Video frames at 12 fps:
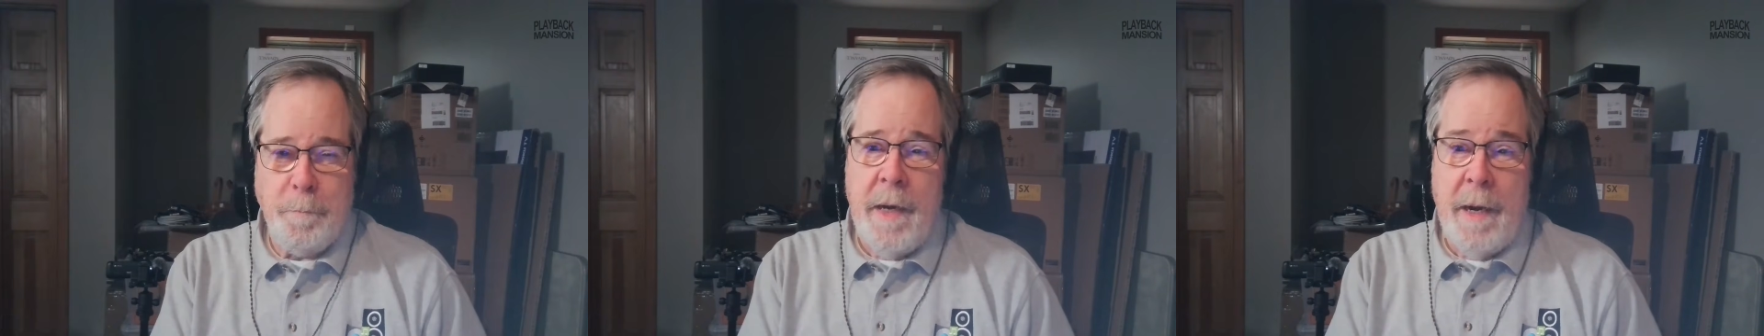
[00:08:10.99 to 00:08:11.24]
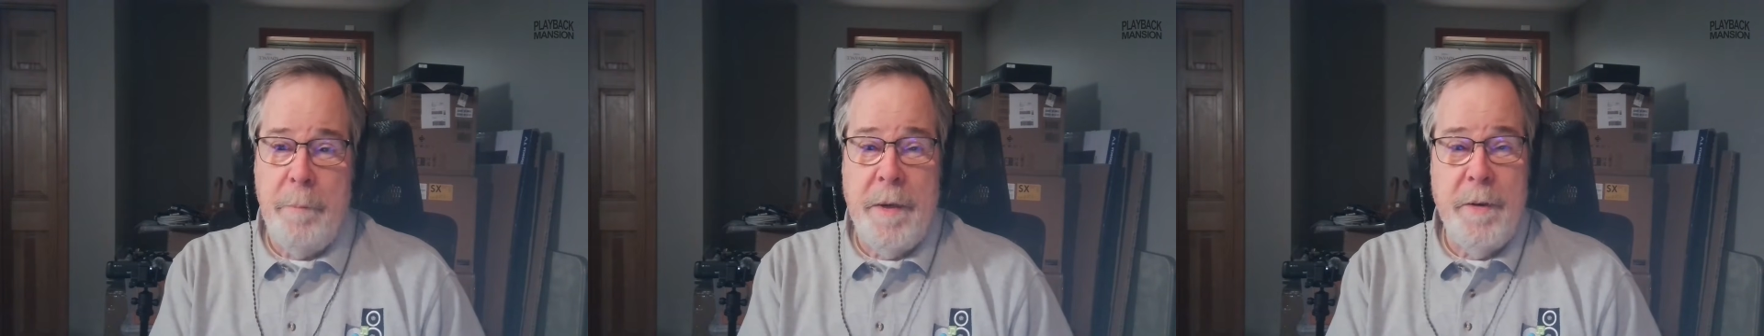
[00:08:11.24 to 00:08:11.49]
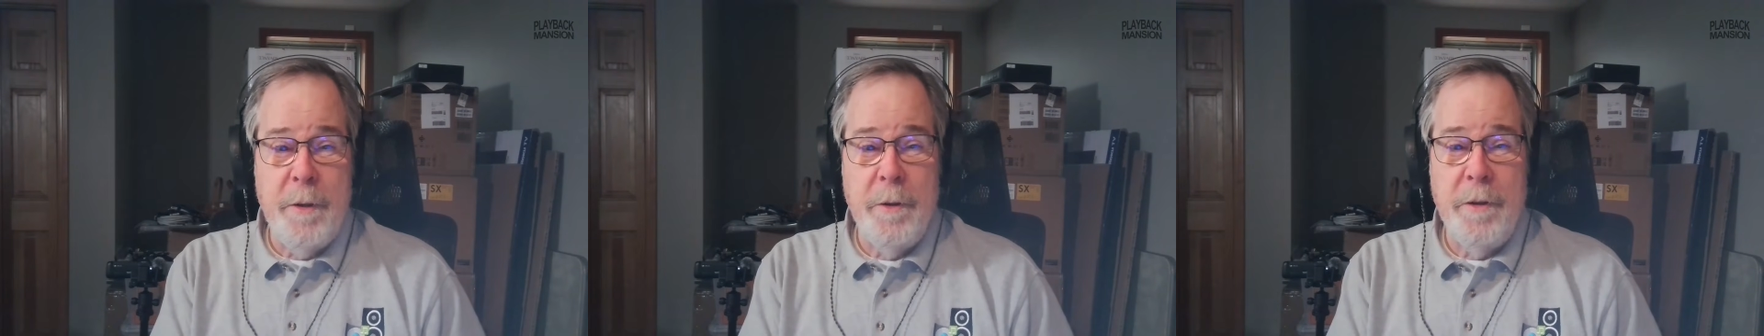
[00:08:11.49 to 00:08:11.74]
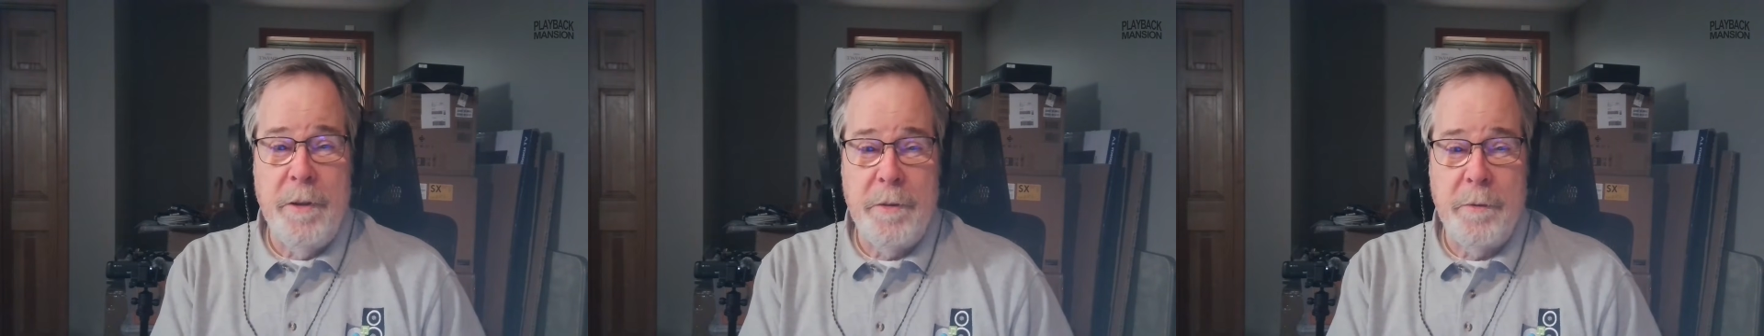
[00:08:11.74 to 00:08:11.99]
I've been
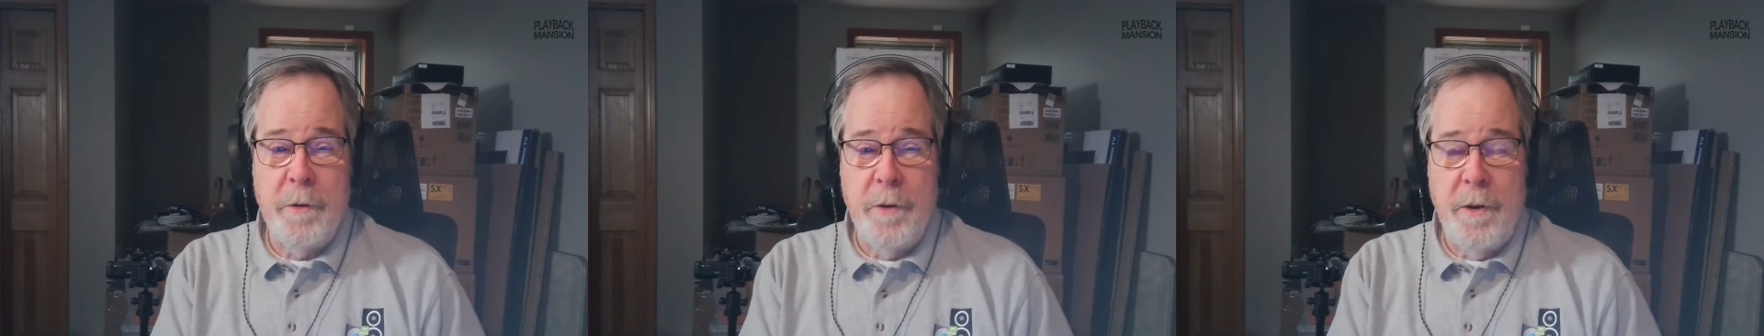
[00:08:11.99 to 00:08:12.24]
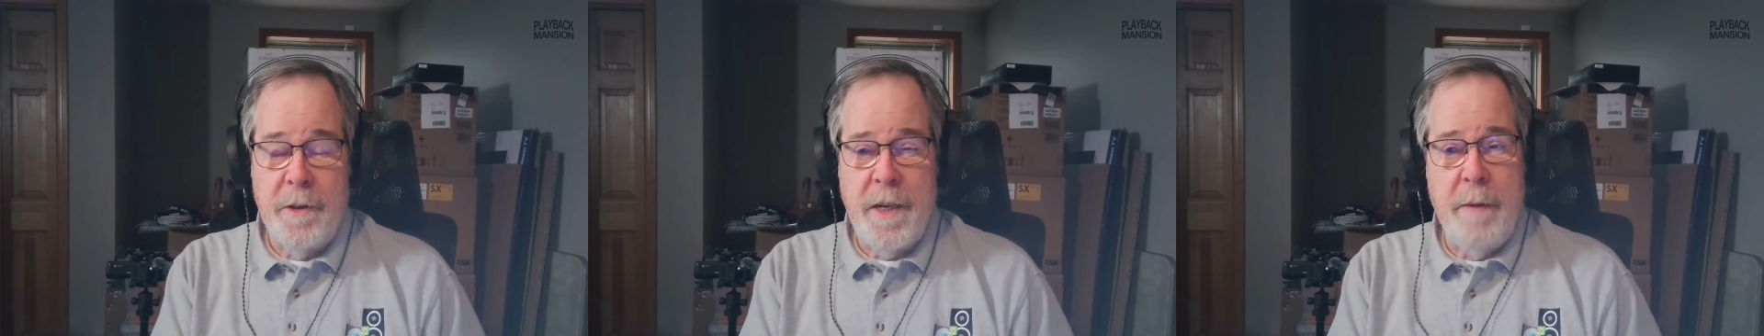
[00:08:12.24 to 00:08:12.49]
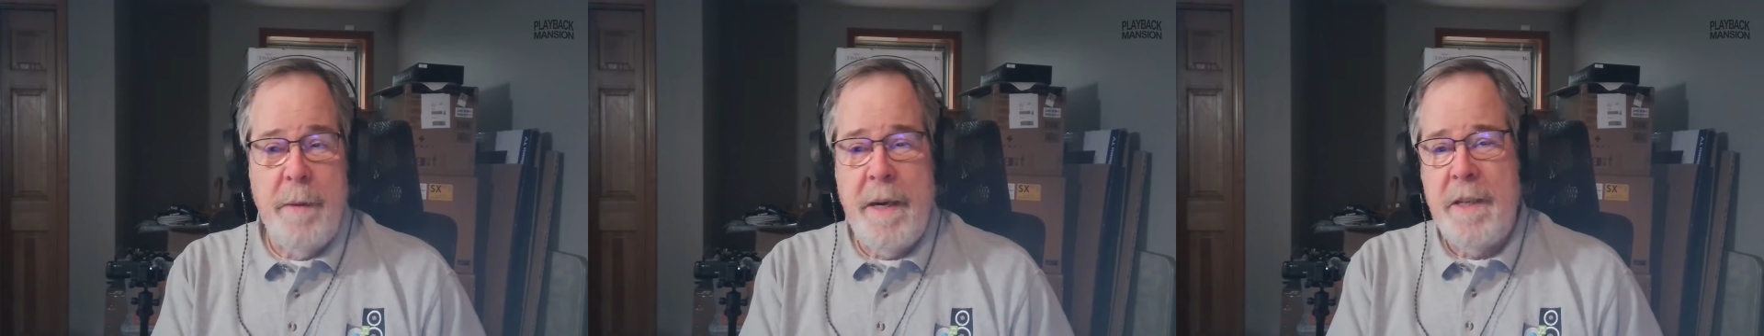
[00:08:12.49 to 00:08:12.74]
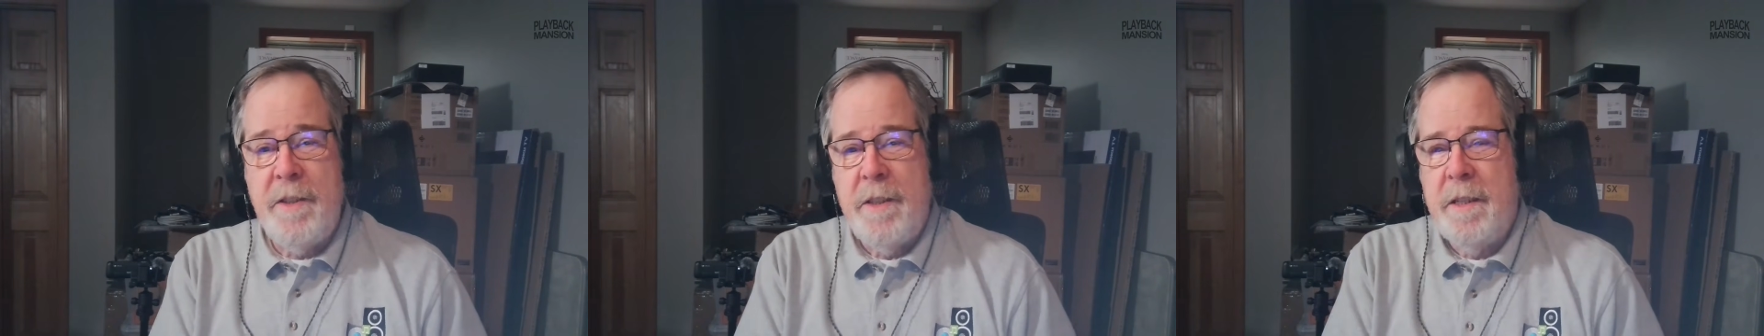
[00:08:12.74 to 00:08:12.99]
doing this for a long time, and
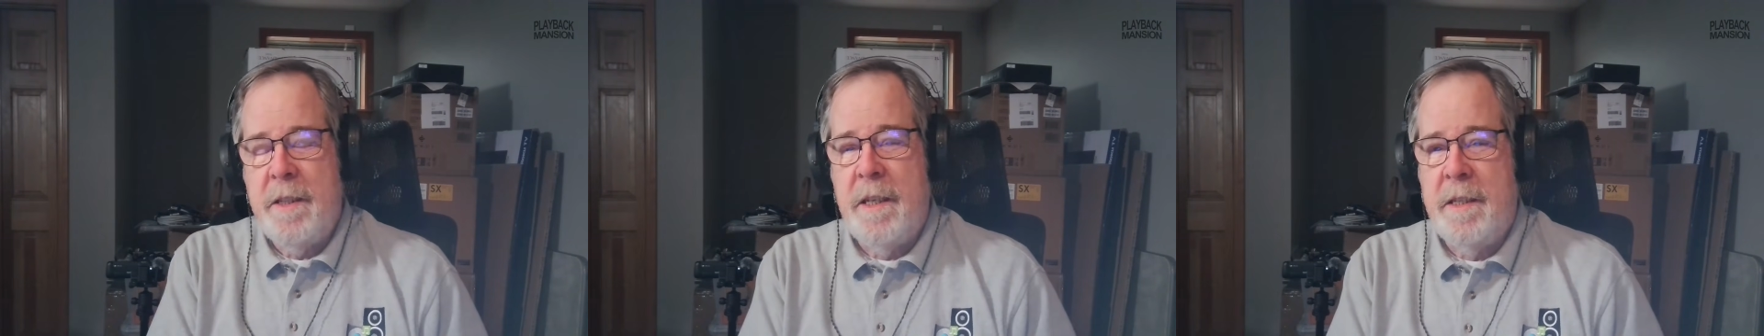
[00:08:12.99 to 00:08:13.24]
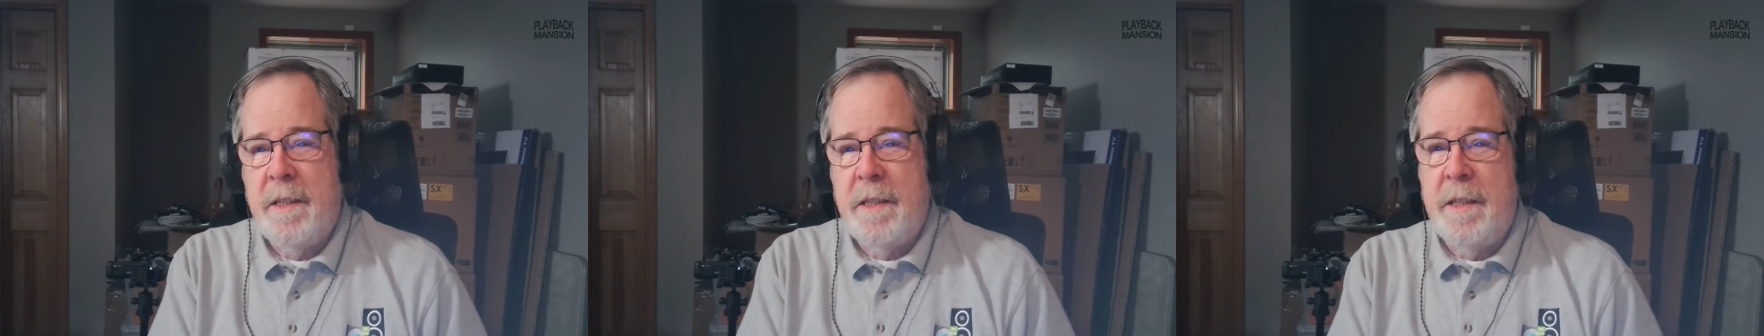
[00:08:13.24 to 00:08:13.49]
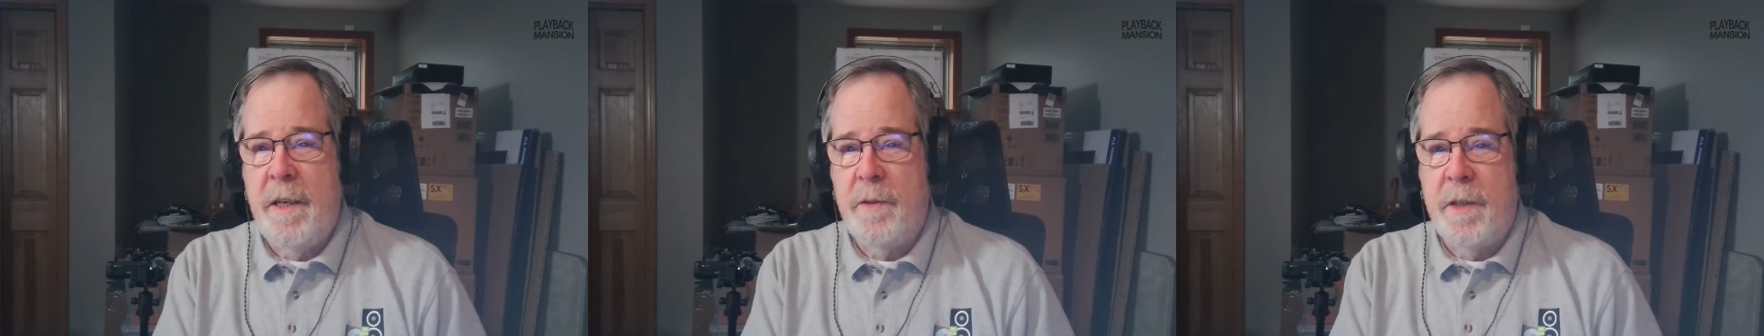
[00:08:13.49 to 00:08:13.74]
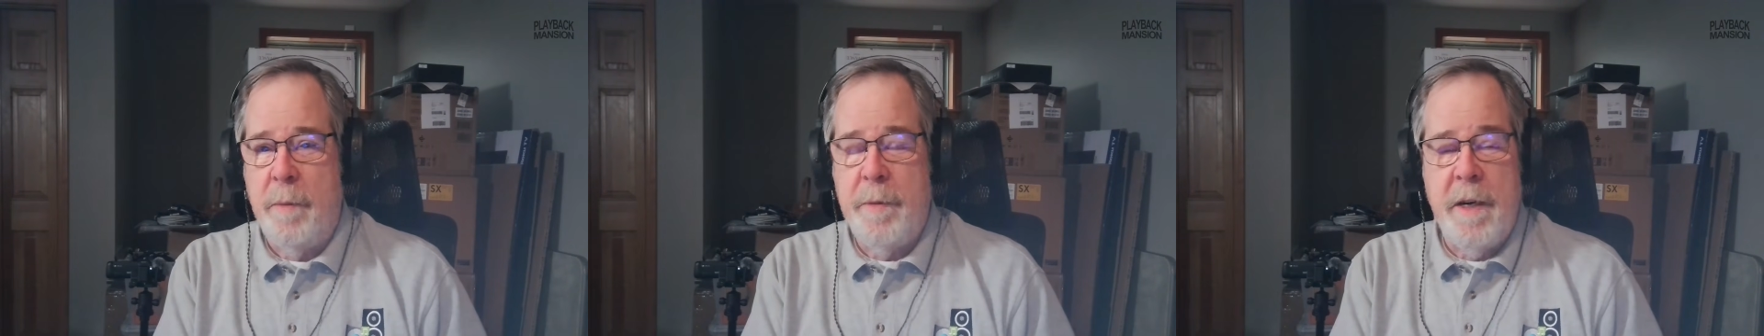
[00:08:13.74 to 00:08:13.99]
it's you know,
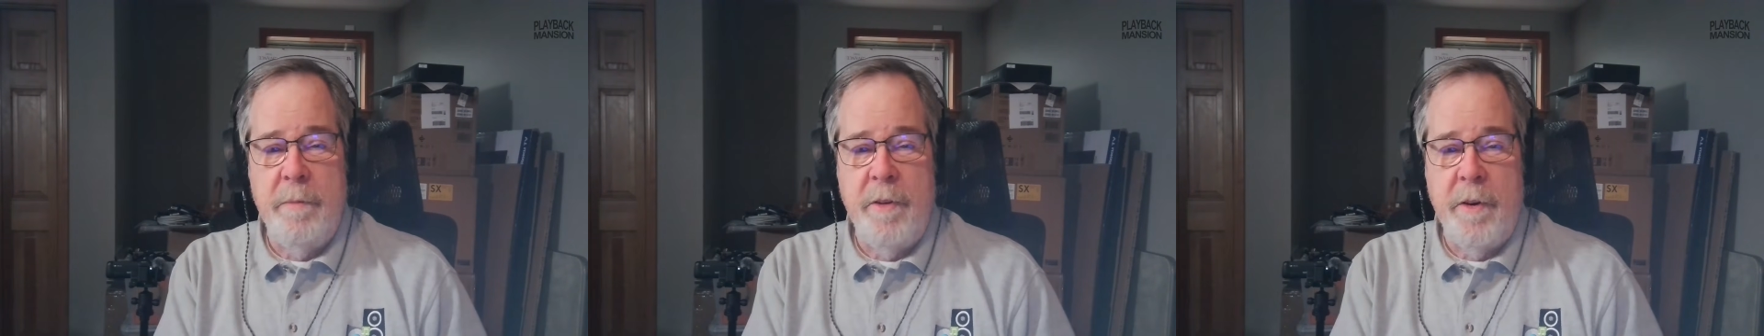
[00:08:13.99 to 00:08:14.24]
something I'm very